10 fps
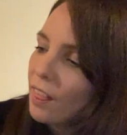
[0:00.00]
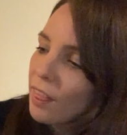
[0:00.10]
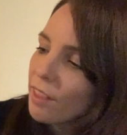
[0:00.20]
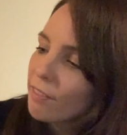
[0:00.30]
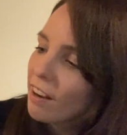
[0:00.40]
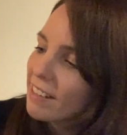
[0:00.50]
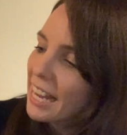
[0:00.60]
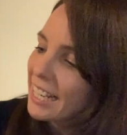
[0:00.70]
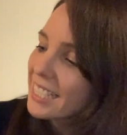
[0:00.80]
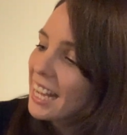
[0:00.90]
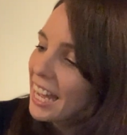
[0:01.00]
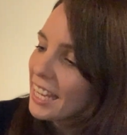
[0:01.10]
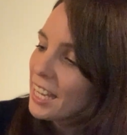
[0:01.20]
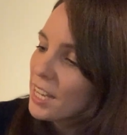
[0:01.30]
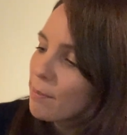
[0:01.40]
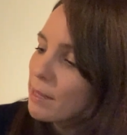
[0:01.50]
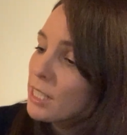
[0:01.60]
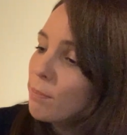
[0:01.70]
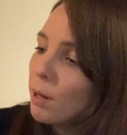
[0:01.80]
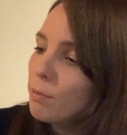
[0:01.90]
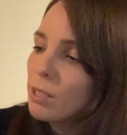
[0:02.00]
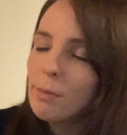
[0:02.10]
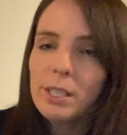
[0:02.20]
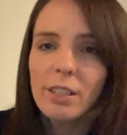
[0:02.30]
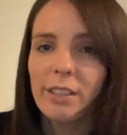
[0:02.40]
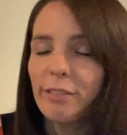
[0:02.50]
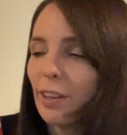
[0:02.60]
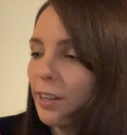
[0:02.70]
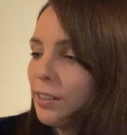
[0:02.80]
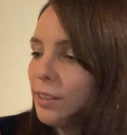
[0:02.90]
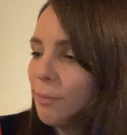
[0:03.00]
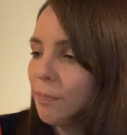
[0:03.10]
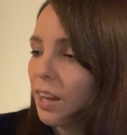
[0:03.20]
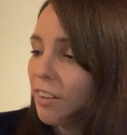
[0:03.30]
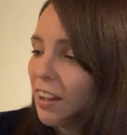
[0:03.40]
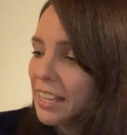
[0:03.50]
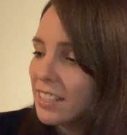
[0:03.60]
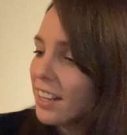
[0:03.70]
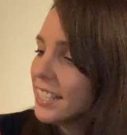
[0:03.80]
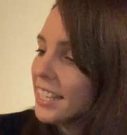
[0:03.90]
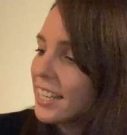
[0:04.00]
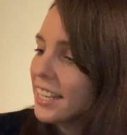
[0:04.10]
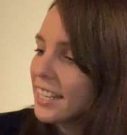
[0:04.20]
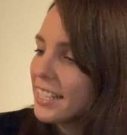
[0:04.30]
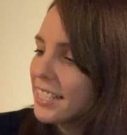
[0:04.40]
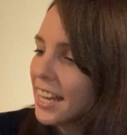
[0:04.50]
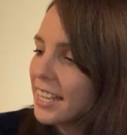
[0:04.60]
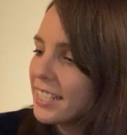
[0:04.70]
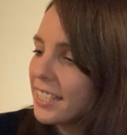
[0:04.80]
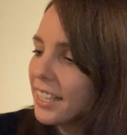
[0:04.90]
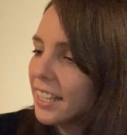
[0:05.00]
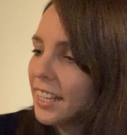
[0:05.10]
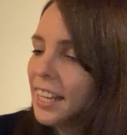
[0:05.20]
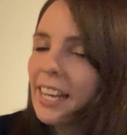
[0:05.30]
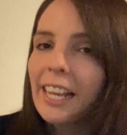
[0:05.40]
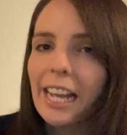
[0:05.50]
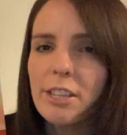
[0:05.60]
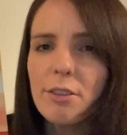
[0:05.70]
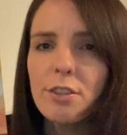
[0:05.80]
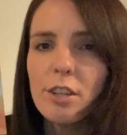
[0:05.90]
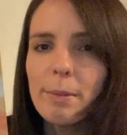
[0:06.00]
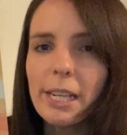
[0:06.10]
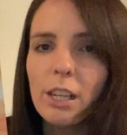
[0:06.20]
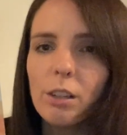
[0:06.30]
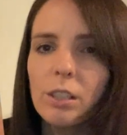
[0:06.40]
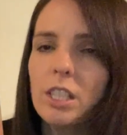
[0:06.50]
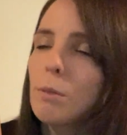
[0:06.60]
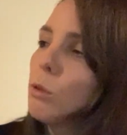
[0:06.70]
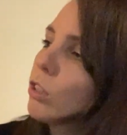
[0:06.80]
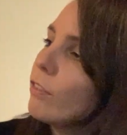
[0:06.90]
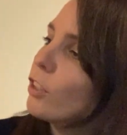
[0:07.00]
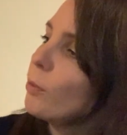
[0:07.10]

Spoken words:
The very next day, Mr. Bopson was on the phone. I've had an idea, he said. Can you do me lots more of your